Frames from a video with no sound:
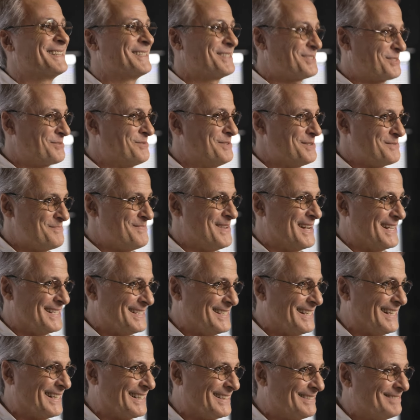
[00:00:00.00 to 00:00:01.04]
this one
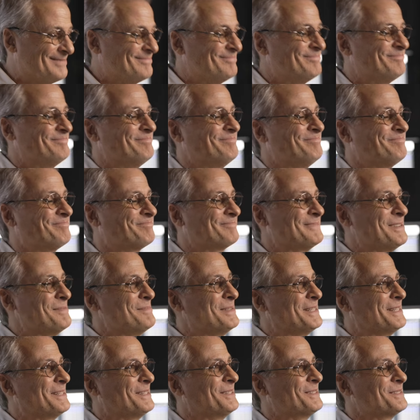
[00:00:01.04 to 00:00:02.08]
might take
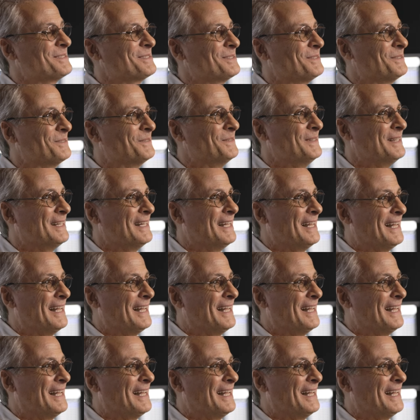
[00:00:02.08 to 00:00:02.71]
a minute or two.